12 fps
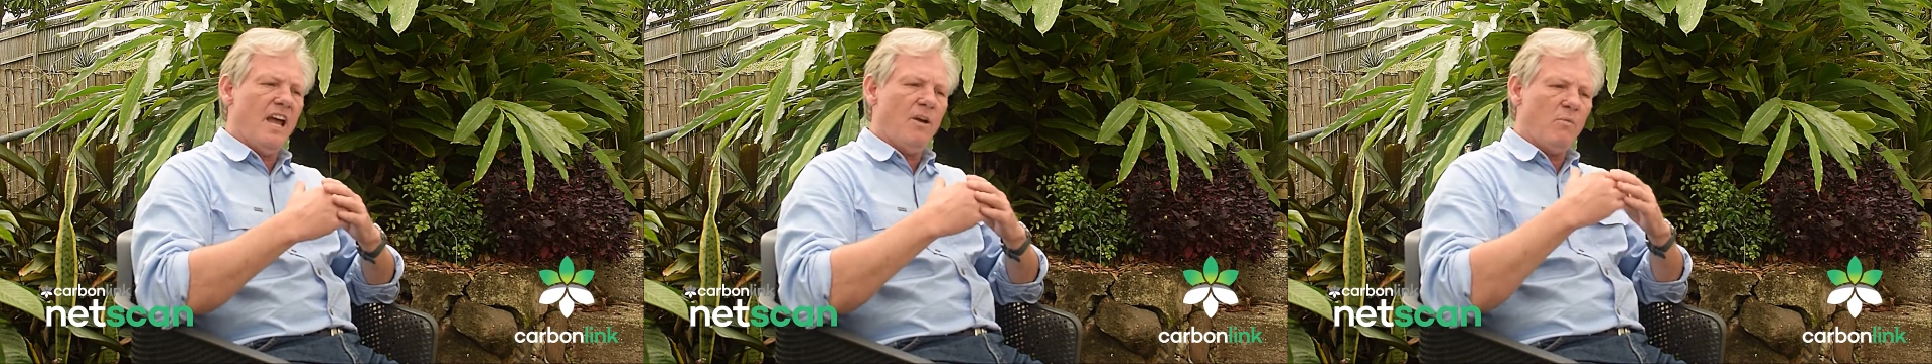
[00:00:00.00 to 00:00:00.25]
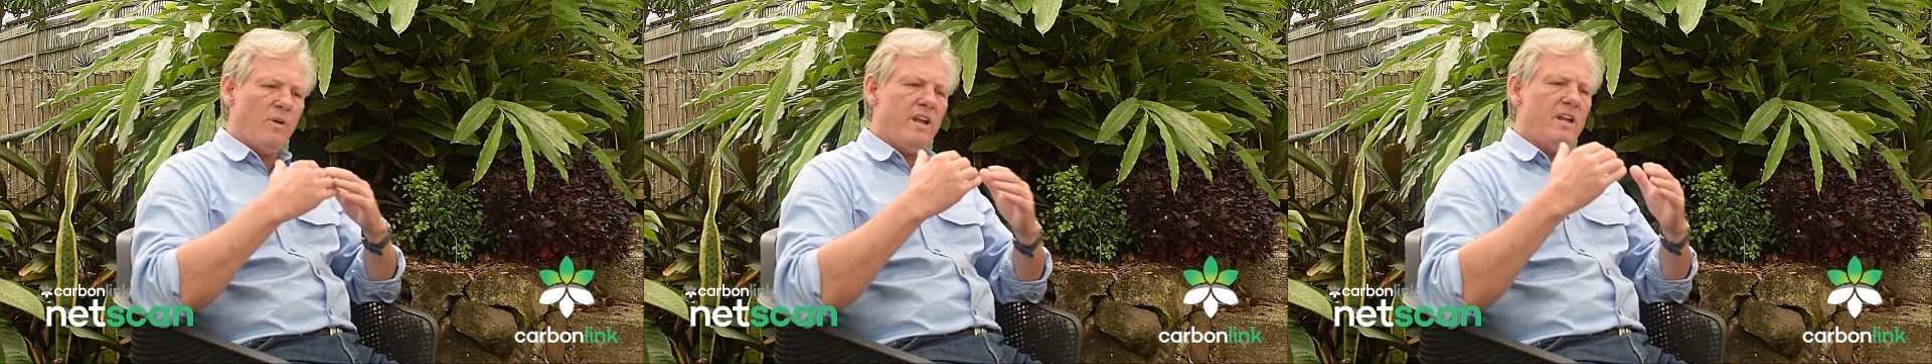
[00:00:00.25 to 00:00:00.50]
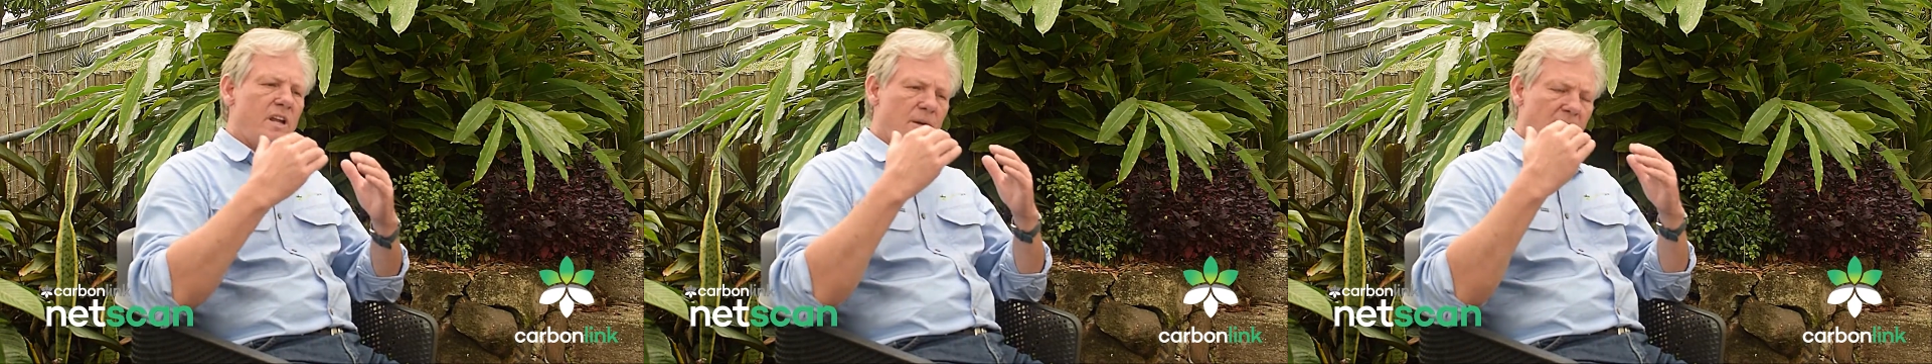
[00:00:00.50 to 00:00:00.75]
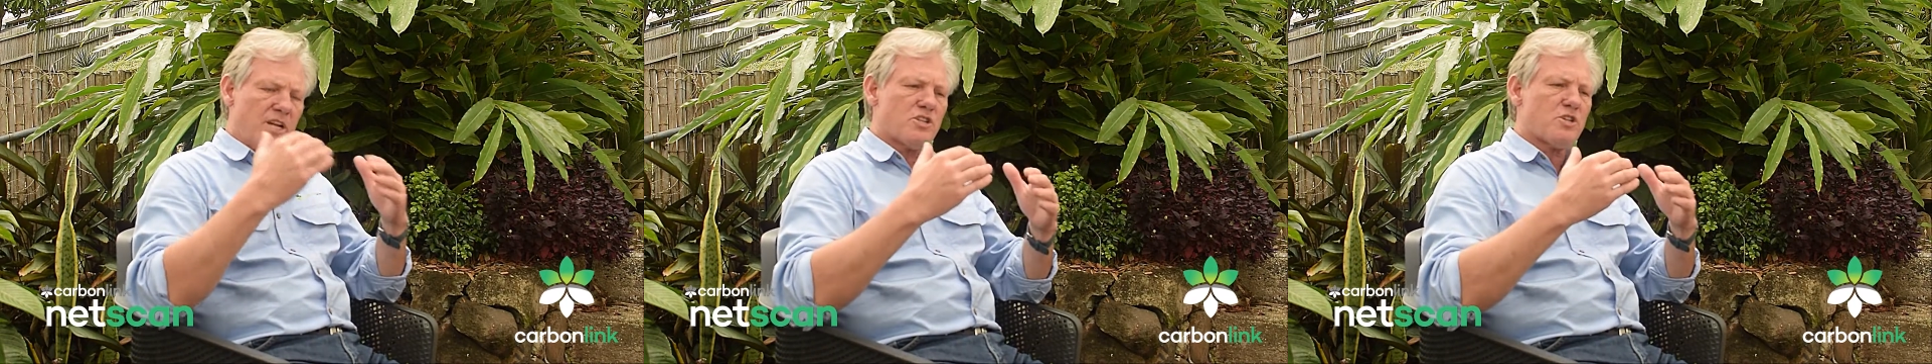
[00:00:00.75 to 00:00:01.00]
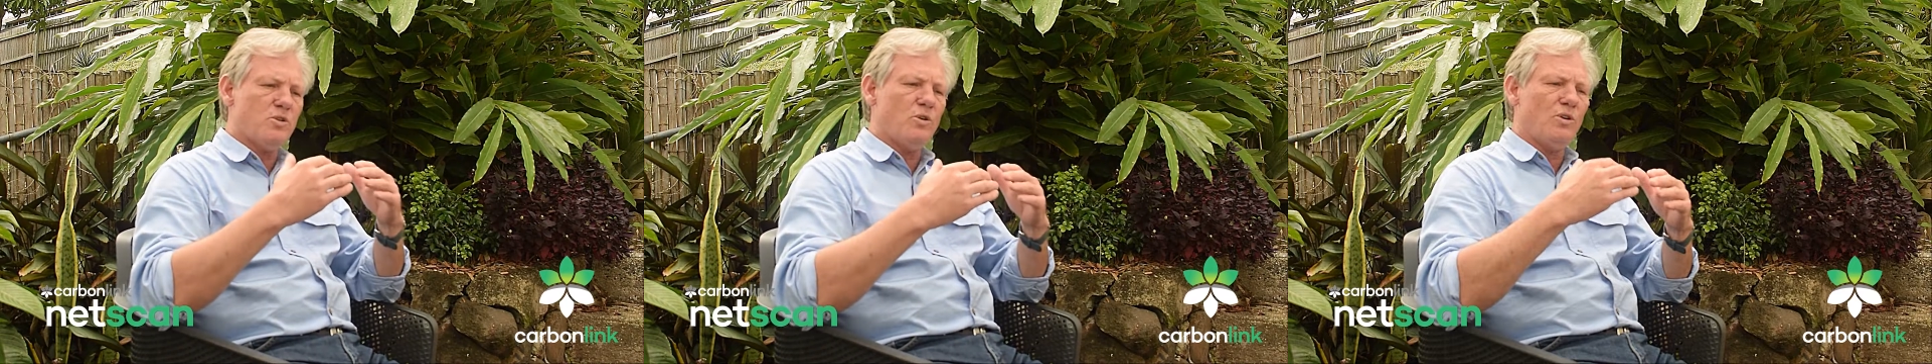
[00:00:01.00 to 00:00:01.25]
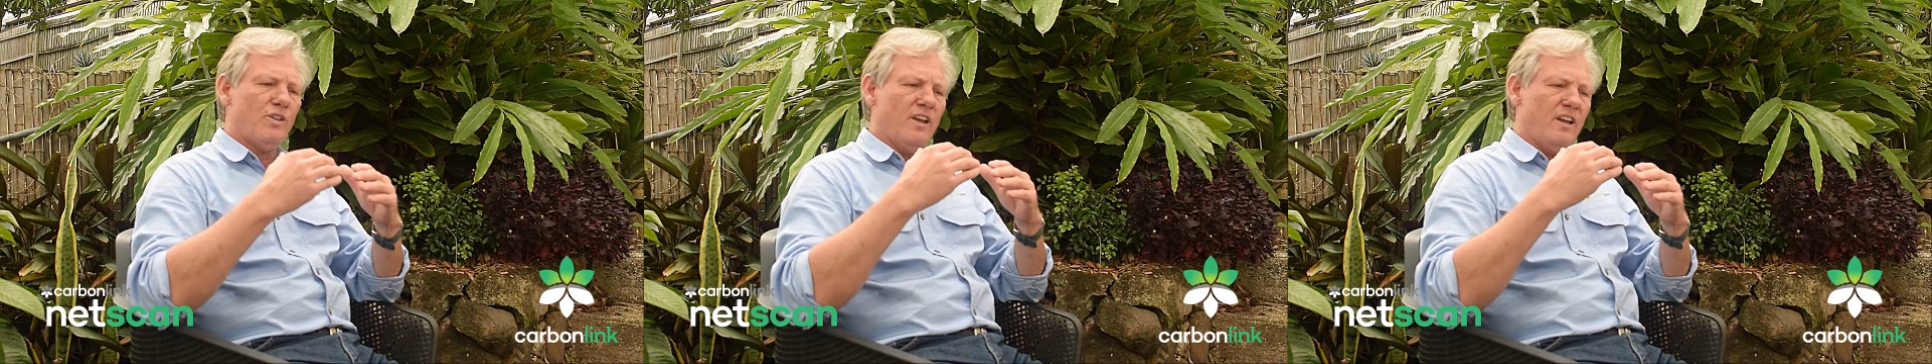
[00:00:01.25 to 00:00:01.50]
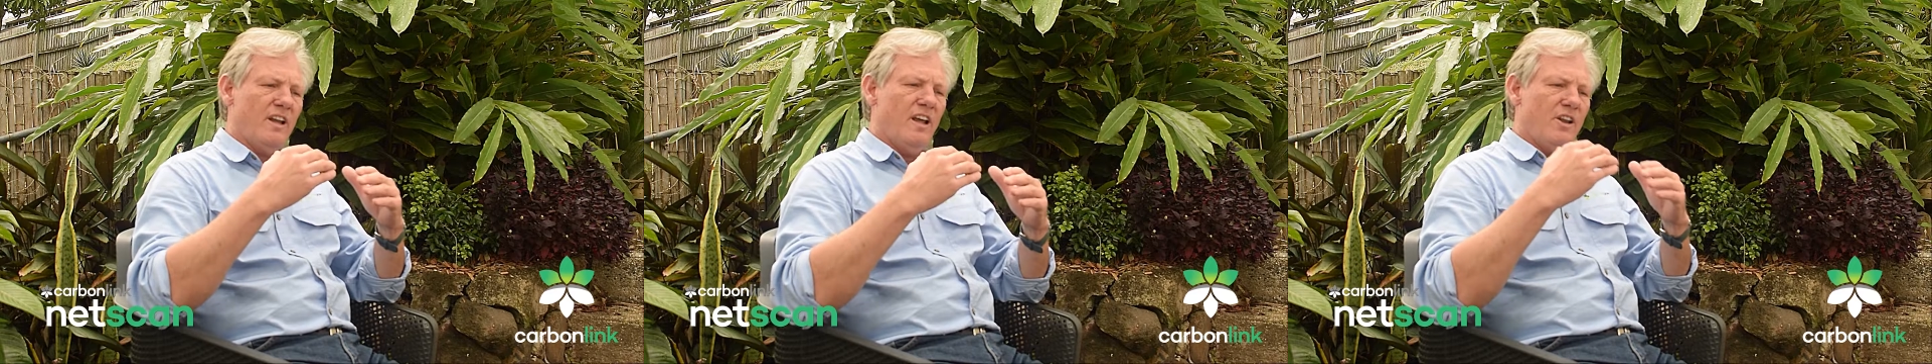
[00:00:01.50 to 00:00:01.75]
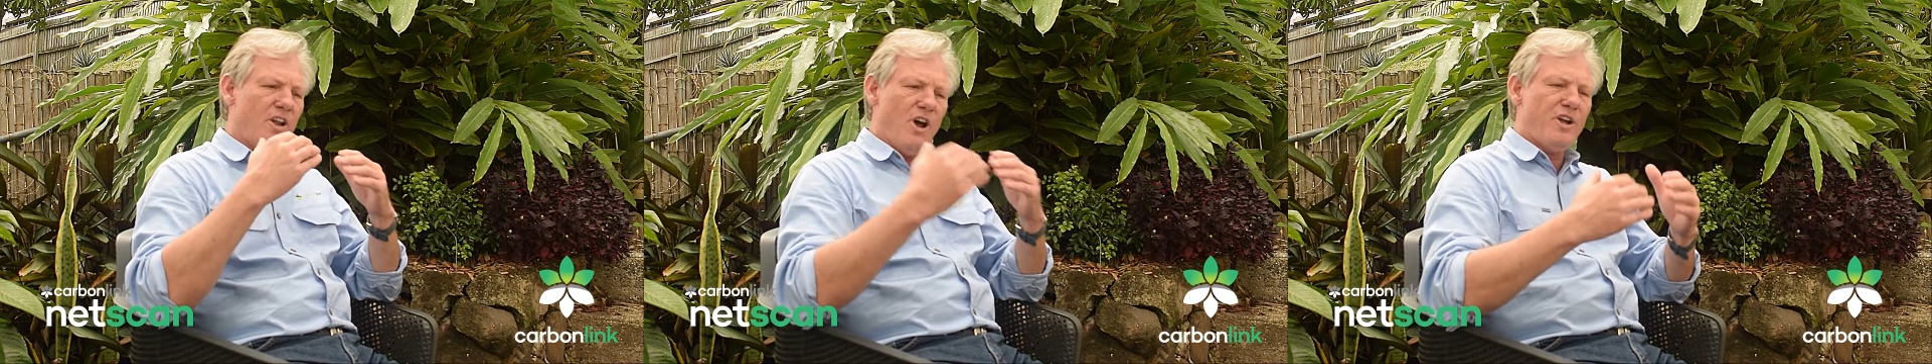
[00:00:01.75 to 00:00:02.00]
And we make sure that
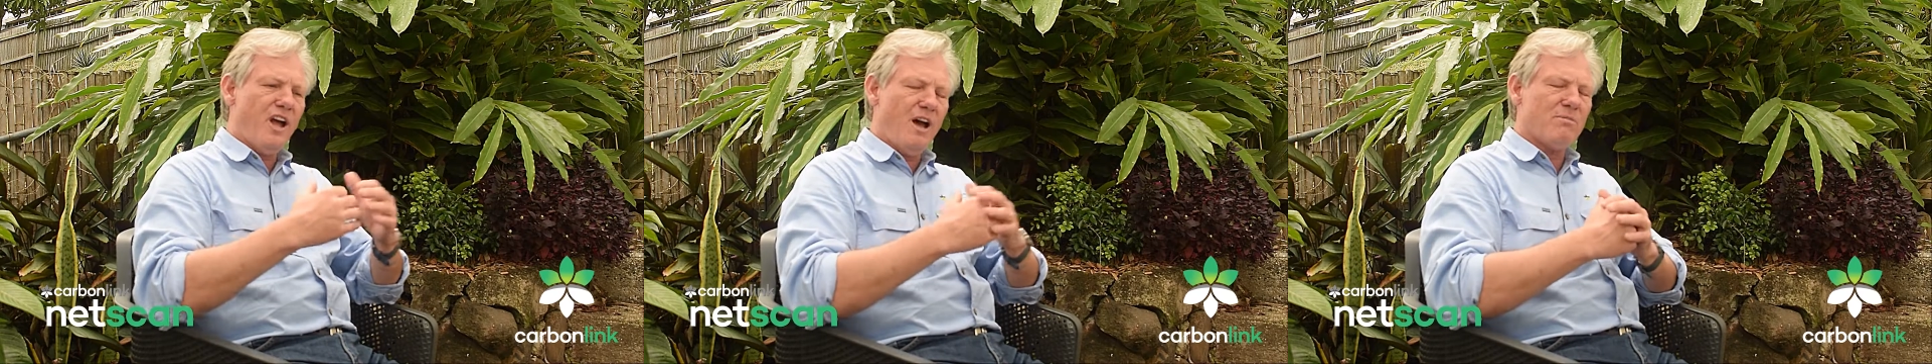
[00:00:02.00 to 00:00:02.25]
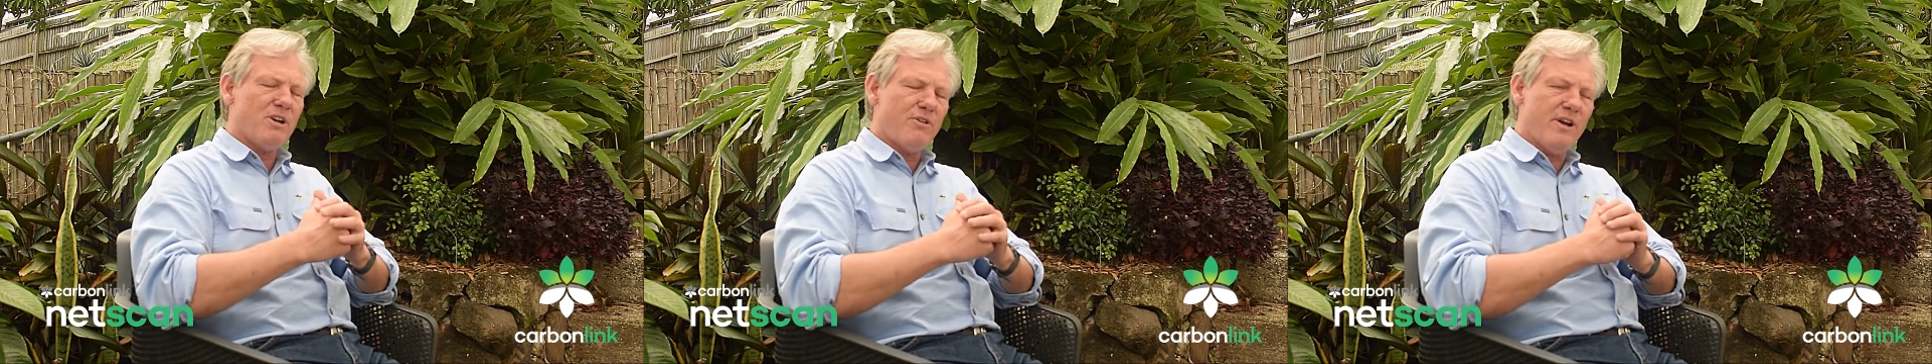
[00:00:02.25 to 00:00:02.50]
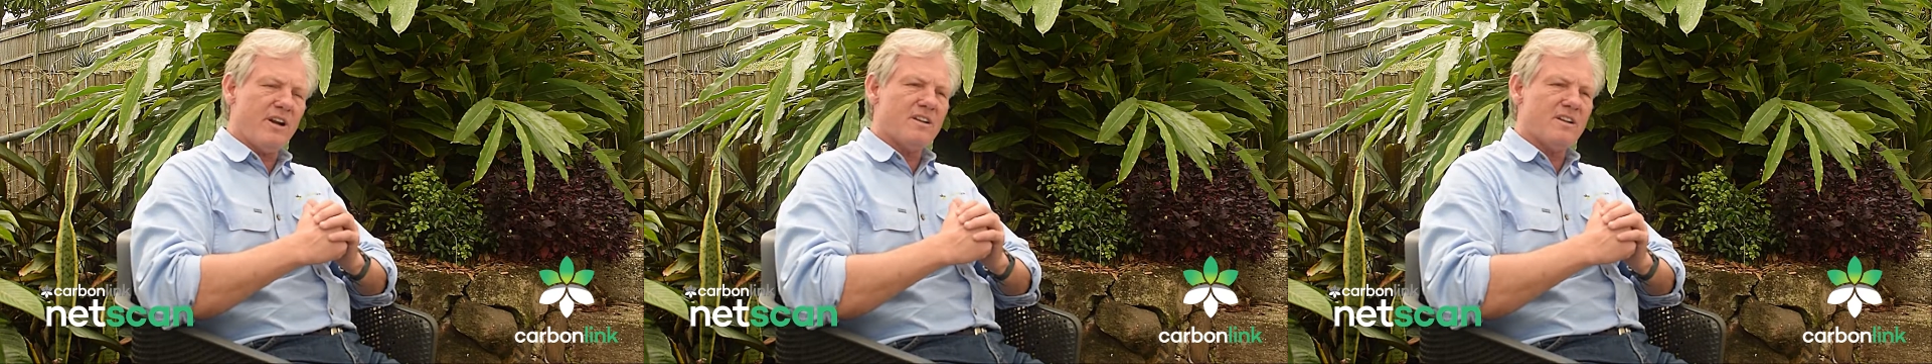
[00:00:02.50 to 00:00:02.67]
no carbon credit